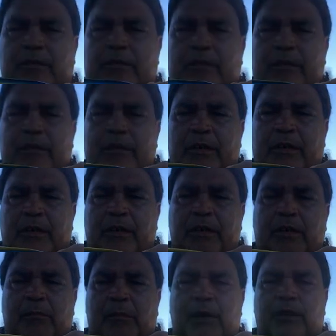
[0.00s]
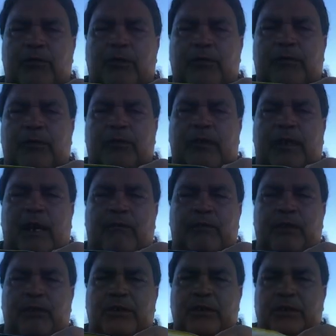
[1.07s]
the Muddy River Catfishing
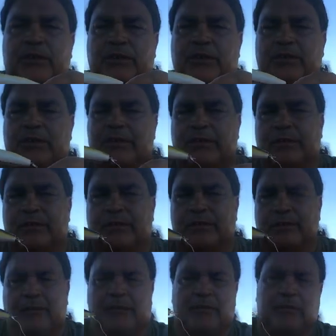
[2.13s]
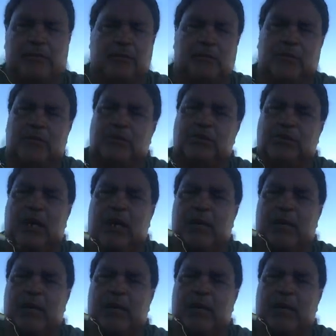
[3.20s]
Edition, shad pattern.